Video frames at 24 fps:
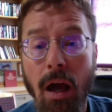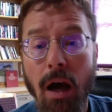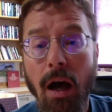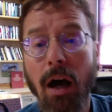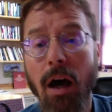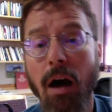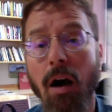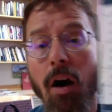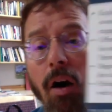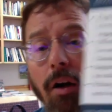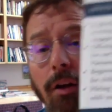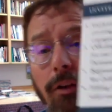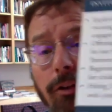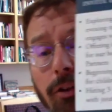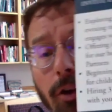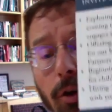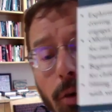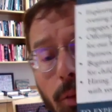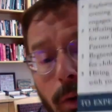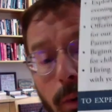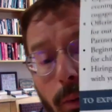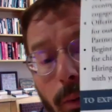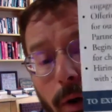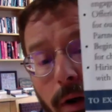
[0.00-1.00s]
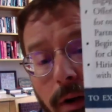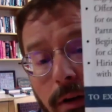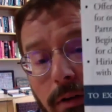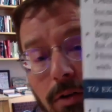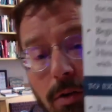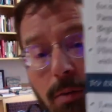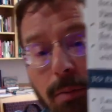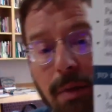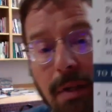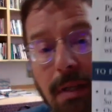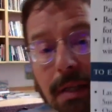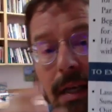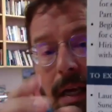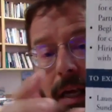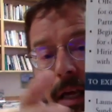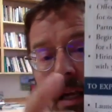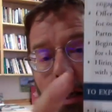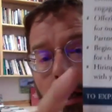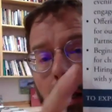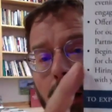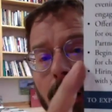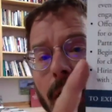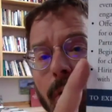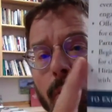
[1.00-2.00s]
Also, we wanted to
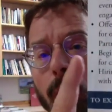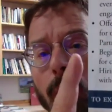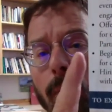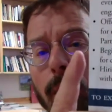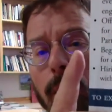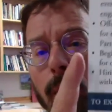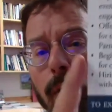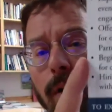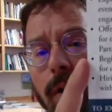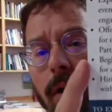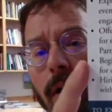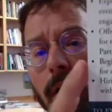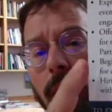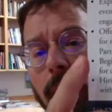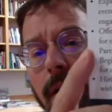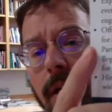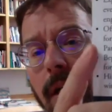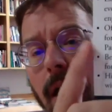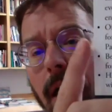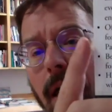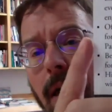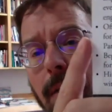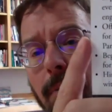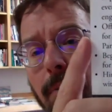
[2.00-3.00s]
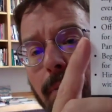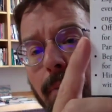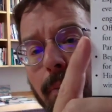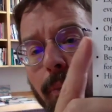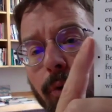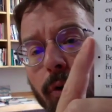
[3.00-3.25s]
begin what we were calling a